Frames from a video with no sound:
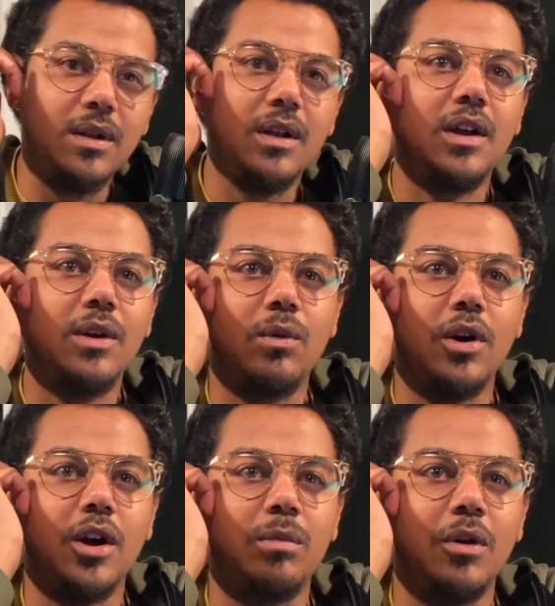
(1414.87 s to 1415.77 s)
What
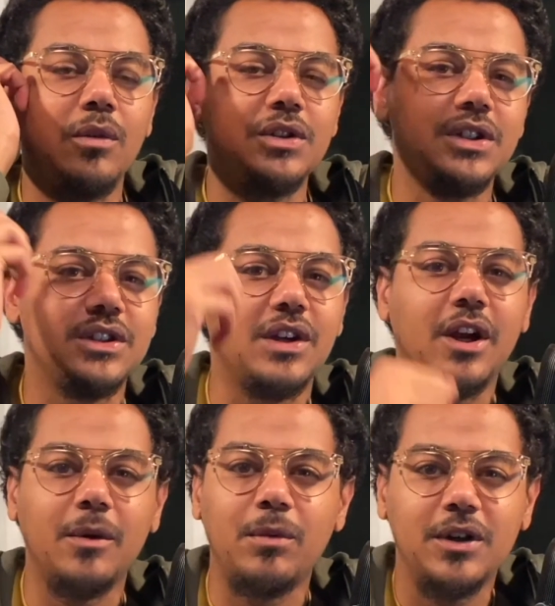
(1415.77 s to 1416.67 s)
up, bro? What, you got your
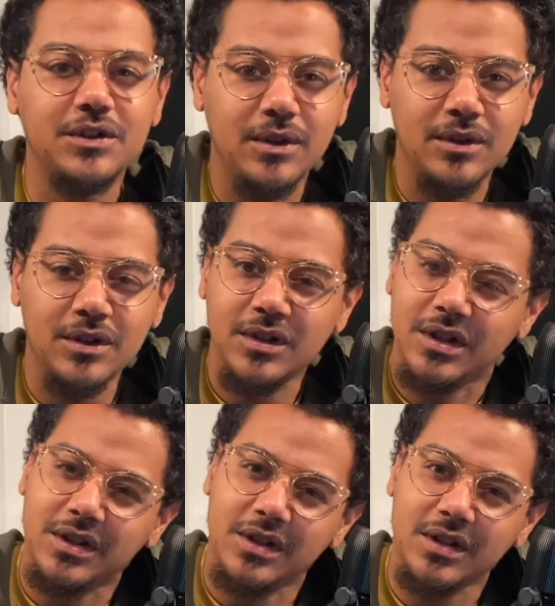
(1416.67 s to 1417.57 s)
AirPods on
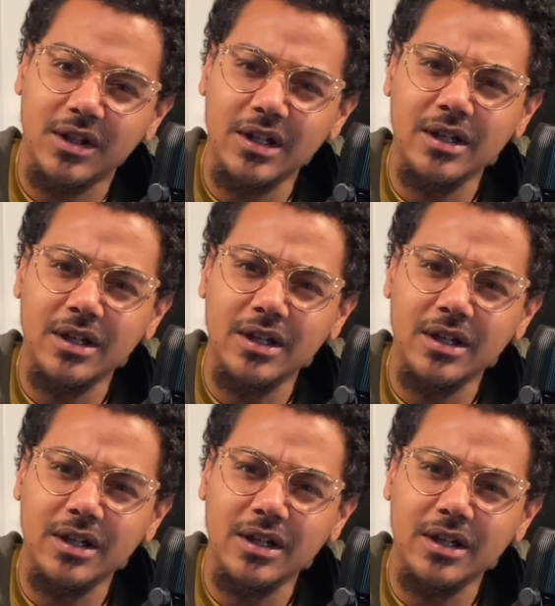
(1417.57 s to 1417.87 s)
in the club?